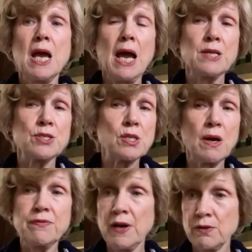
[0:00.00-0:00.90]
And so
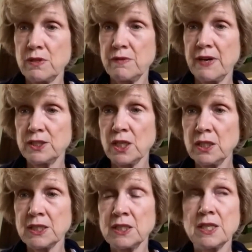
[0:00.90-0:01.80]
I founded the Van
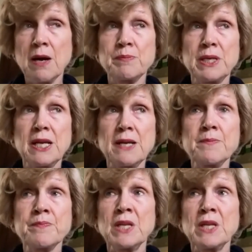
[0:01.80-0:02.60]
Tulleken Company.